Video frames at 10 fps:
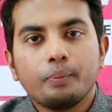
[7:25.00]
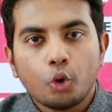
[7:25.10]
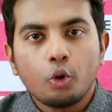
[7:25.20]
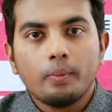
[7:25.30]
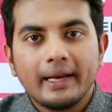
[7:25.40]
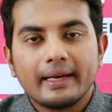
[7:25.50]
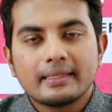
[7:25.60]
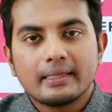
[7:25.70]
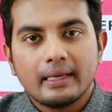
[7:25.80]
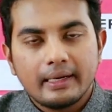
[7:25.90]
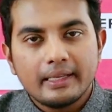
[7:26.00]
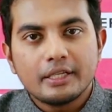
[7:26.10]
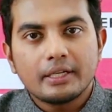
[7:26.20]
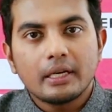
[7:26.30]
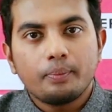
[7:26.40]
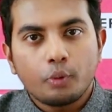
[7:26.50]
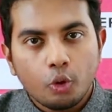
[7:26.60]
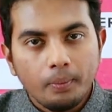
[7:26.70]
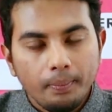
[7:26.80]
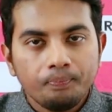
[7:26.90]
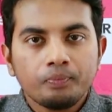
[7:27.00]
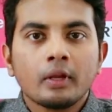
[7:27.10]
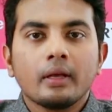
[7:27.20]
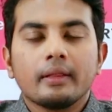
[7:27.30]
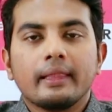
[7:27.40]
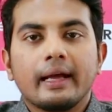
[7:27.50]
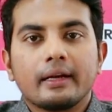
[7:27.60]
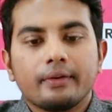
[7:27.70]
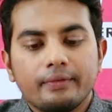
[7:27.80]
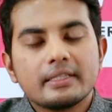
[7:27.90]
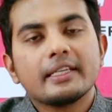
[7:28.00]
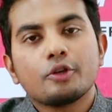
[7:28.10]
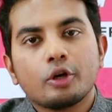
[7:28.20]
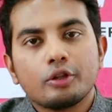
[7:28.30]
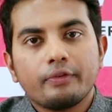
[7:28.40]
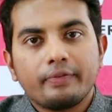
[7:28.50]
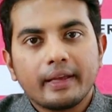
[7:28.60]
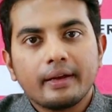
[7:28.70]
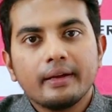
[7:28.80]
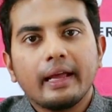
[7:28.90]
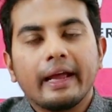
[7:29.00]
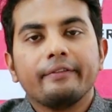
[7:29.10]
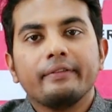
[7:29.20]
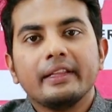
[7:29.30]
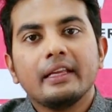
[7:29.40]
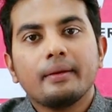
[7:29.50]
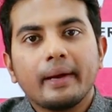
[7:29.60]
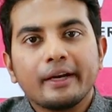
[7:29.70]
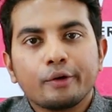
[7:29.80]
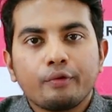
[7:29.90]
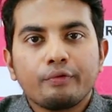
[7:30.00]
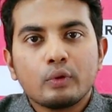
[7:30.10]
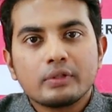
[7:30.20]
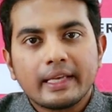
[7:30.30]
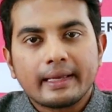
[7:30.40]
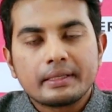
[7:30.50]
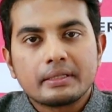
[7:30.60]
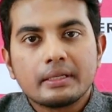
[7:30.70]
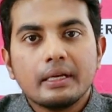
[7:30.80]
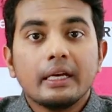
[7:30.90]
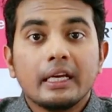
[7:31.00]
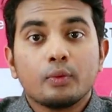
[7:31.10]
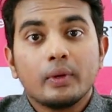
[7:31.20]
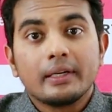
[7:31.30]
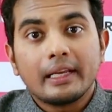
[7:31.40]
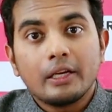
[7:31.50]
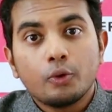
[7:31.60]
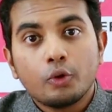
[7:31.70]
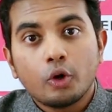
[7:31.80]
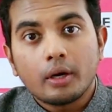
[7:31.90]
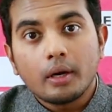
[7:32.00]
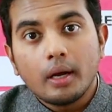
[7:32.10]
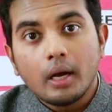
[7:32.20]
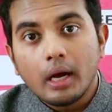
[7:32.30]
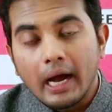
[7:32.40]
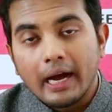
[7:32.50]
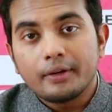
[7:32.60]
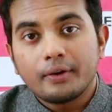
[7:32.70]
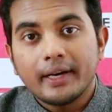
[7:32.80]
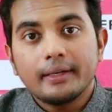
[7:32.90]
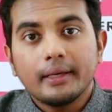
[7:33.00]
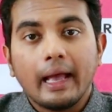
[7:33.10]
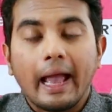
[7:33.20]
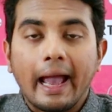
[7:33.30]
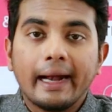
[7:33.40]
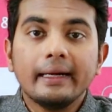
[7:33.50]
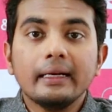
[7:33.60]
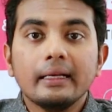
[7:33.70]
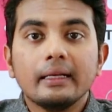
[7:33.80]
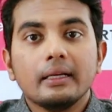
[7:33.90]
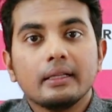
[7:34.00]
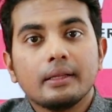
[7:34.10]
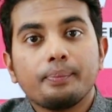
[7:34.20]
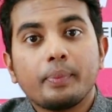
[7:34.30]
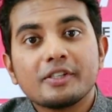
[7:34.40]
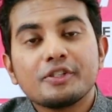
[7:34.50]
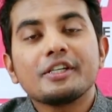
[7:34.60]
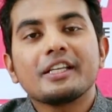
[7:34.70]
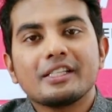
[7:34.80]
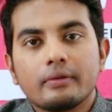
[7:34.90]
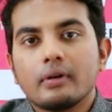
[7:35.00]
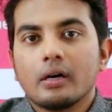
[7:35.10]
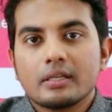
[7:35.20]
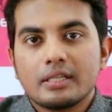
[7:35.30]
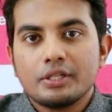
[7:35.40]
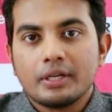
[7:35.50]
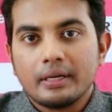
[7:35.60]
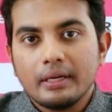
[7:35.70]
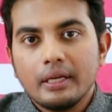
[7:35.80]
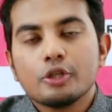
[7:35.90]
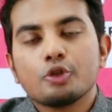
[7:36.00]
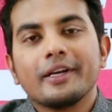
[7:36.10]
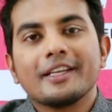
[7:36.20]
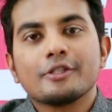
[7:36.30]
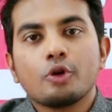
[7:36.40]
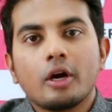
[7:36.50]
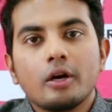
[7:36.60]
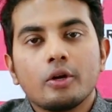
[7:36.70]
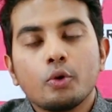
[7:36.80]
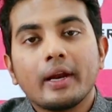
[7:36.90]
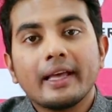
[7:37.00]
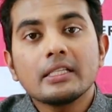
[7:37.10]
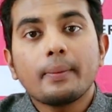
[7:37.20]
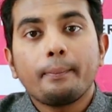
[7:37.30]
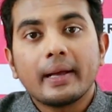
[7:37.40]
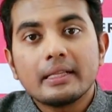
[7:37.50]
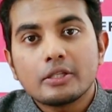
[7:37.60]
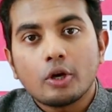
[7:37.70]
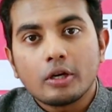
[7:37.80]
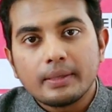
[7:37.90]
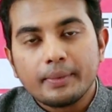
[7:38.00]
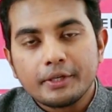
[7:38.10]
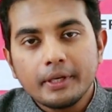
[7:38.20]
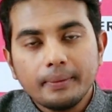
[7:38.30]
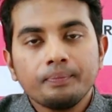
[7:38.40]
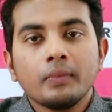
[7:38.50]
probe, it is a digital probe that will sit on the finger, and within a matter of few seconds it will tell you your heart rate and the percentage of oxygen. So it is not known as a pulse oximeter.